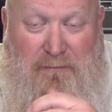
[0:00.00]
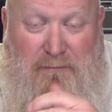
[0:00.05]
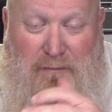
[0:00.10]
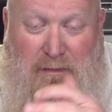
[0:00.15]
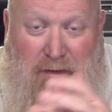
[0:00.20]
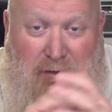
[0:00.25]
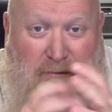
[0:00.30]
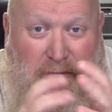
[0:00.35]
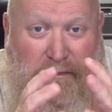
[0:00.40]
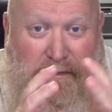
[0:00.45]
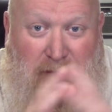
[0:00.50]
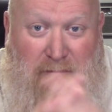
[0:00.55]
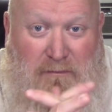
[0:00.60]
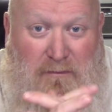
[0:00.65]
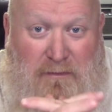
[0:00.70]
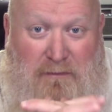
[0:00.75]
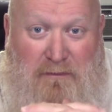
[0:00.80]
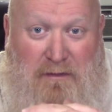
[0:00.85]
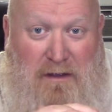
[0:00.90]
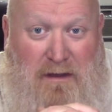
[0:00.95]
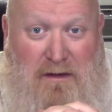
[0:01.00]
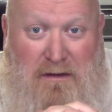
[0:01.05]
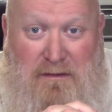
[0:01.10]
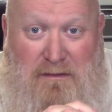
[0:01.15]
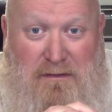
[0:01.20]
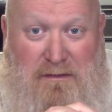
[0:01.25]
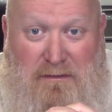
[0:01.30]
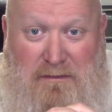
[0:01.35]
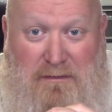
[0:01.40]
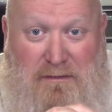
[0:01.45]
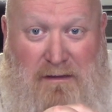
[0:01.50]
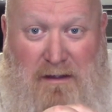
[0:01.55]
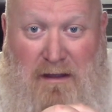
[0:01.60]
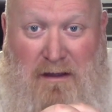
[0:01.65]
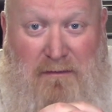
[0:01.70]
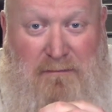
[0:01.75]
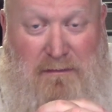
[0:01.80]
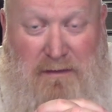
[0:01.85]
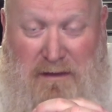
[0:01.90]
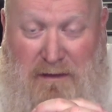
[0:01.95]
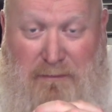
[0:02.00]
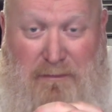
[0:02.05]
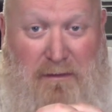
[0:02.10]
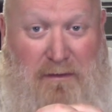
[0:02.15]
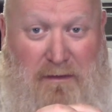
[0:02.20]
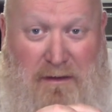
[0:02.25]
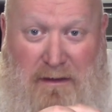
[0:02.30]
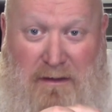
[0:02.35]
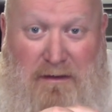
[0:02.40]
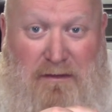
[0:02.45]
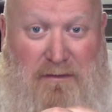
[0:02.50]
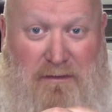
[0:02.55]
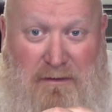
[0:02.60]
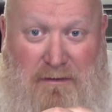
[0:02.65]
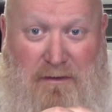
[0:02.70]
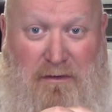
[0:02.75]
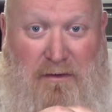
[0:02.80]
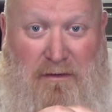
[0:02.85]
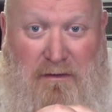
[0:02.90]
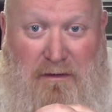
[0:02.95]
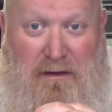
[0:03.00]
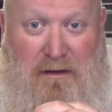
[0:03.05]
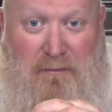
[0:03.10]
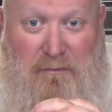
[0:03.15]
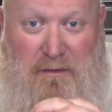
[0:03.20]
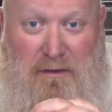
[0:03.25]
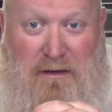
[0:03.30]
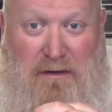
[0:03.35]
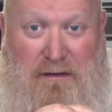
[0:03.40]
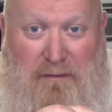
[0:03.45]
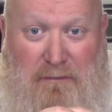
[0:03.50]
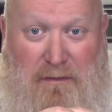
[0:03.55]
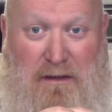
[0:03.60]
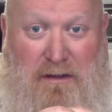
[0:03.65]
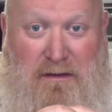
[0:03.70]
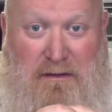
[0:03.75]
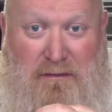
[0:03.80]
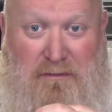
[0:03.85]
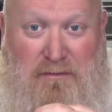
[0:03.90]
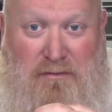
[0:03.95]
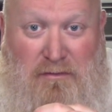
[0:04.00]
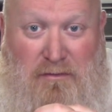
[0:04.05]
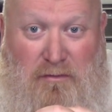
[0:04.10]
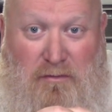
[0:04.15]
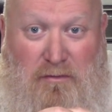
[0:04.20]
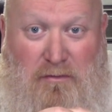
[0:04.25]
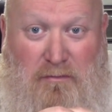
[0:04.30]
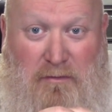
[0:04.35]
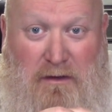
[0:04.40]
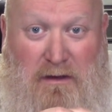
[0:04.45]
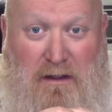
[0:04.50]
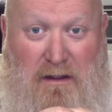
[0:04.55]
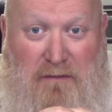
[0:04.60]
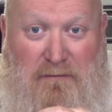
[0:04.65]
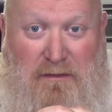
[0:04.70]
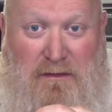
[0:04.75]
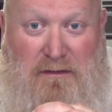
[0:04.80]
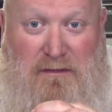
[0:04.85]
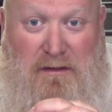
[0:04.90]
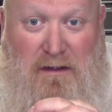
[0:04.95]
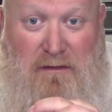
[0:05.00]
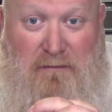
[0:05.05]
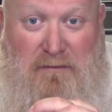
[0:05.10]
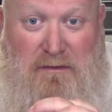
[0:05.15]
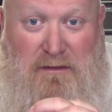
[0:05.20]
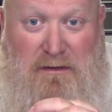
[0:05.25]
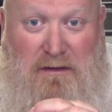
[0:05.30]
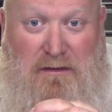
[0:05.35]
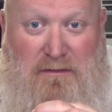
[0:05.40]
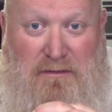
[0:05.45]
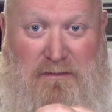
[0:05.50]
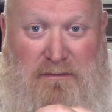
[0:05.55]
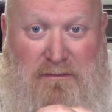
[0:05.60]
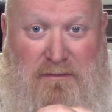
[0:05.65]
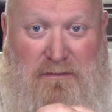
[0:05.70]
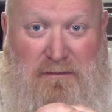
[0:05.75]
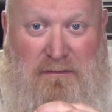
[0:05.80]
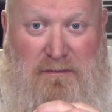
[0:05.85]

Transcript: But we, we've got to stop keeping our head in the dirt and we need to make sure we have these conversations.